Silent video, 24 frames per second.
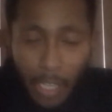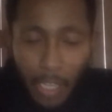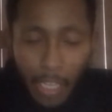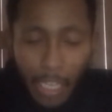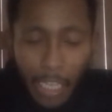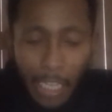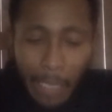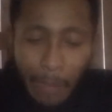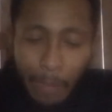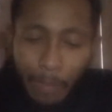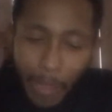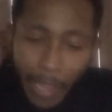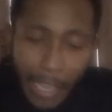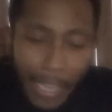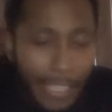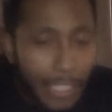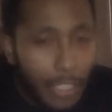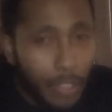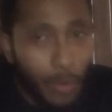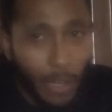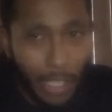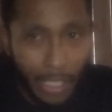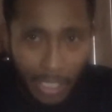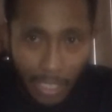he plays the
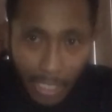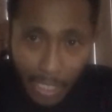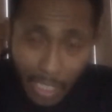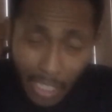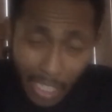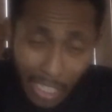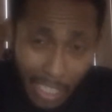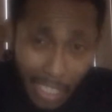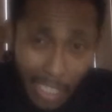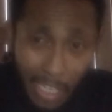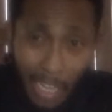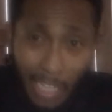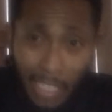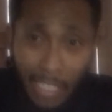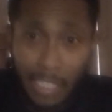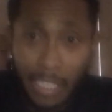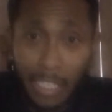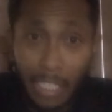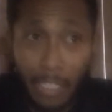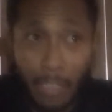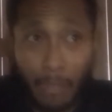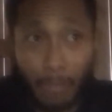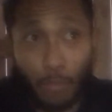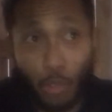rest of the season, I see
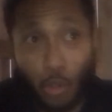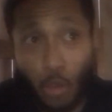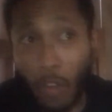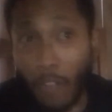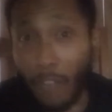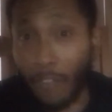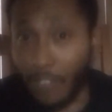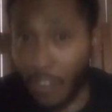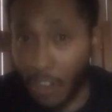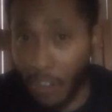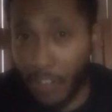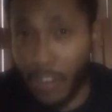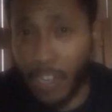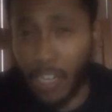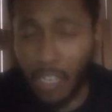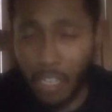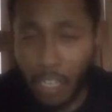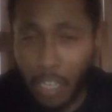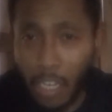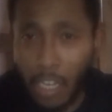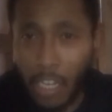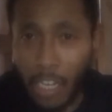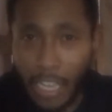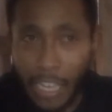them doing very
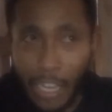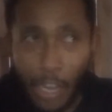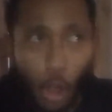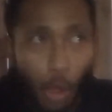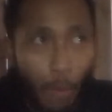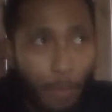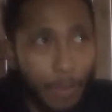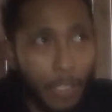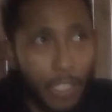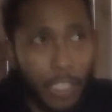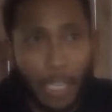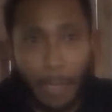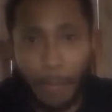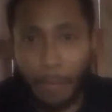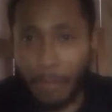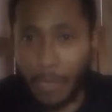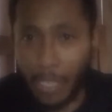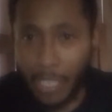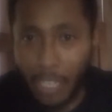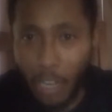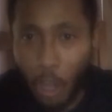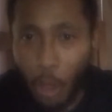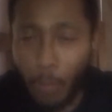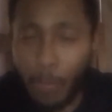good. It opens up
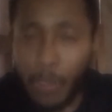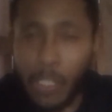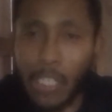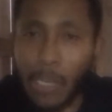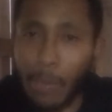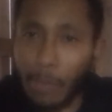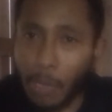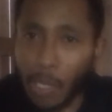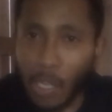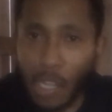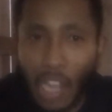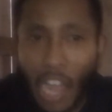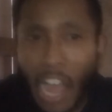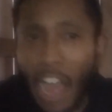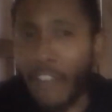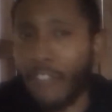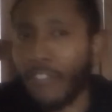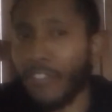a lot